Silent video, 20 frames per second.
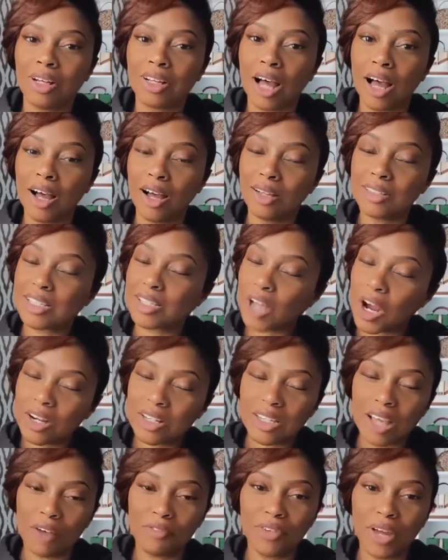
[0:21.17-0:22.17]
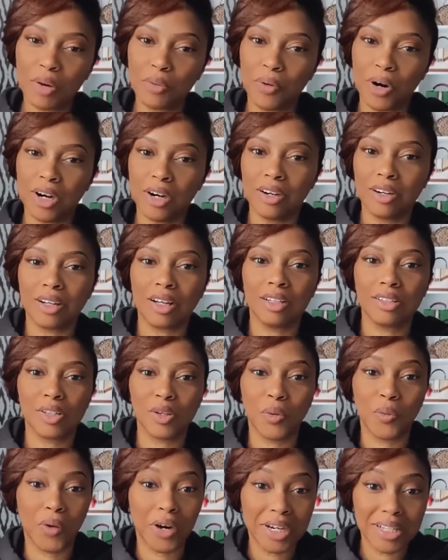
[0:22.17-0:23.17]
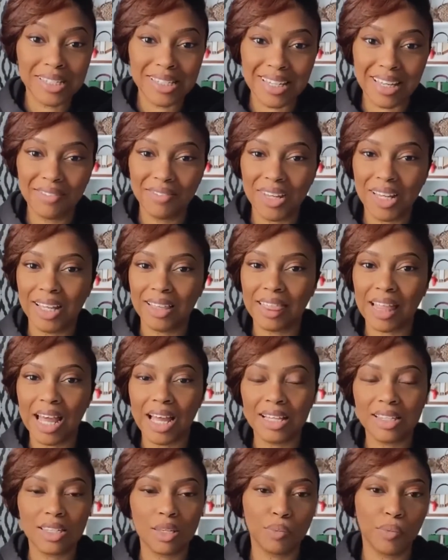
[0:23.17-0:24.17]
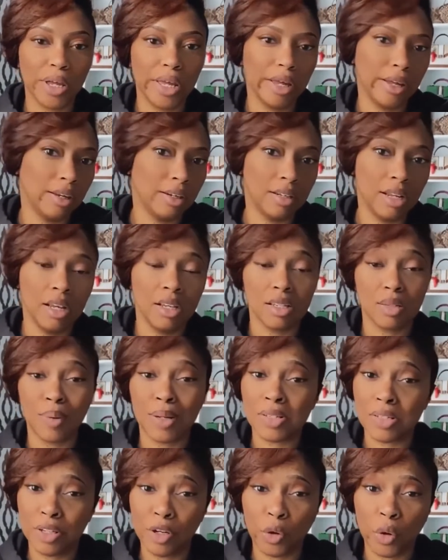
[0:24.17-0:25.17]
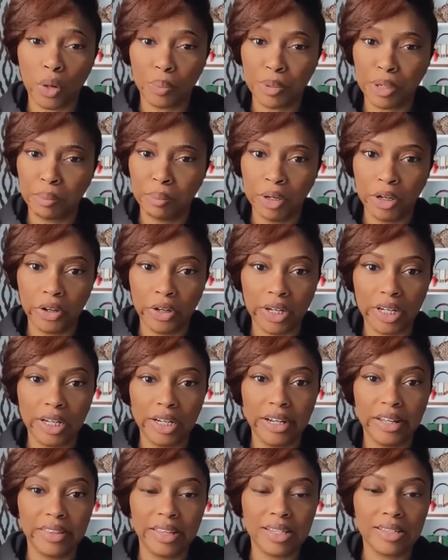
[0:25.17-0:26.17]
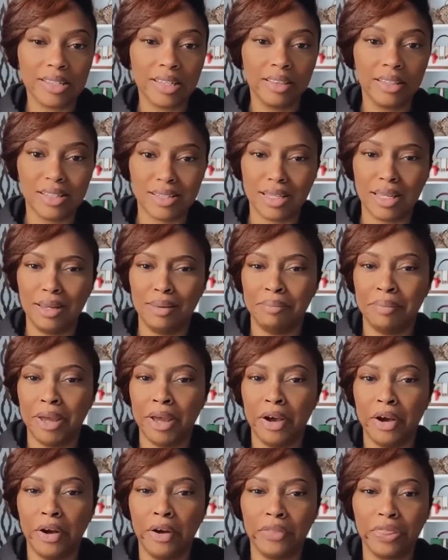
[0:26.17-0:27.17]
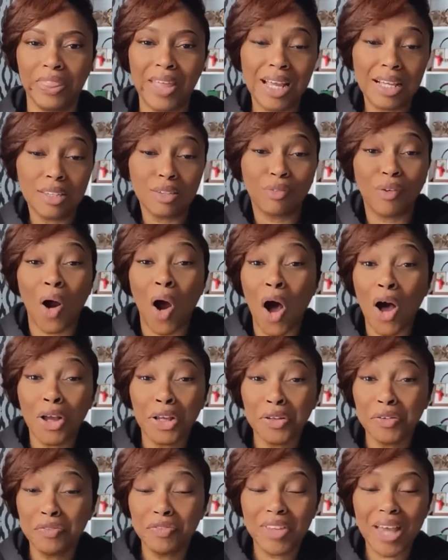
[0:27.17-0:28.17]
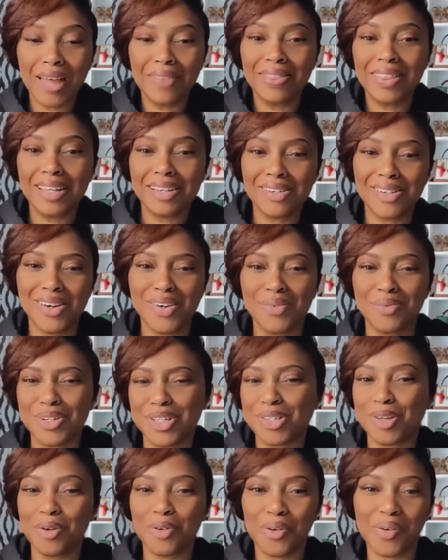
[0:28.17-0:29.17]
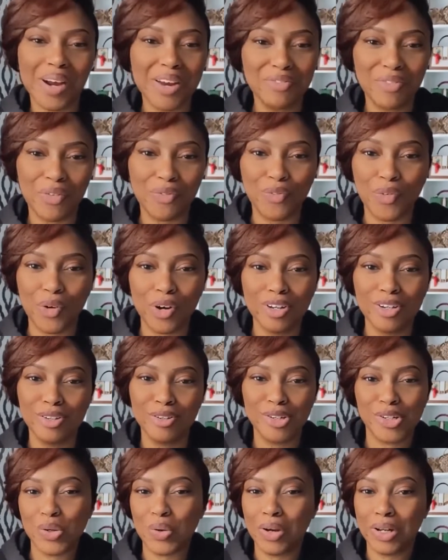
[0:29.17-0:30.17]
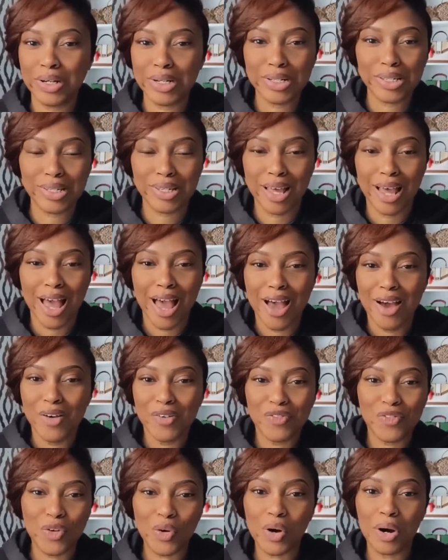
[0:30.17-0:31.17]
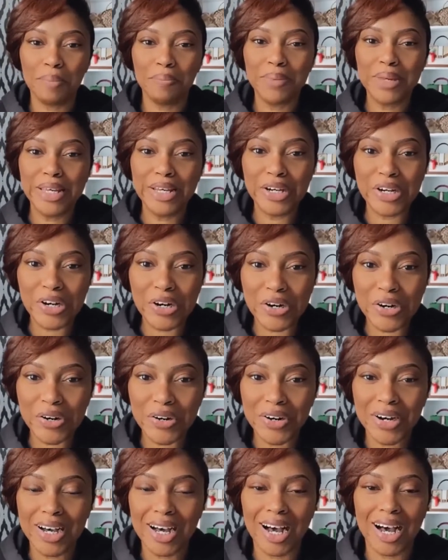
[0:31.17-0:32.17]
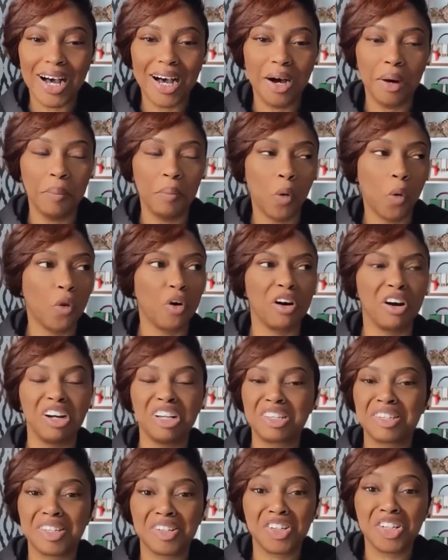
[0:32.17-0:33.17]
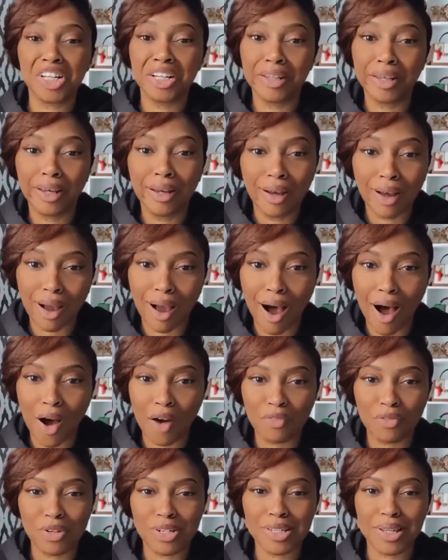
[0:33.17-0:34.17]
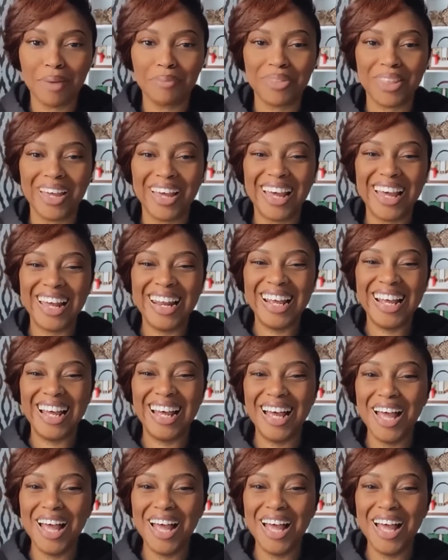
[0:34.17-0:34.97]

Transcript: uh, starts off at work. So Worksgiving, that's when, especially in corporate America, they send this email. Thanks for all you've done this year. We're so grateful for you. Join us for a meal, um, or it's a chili cook-off or something.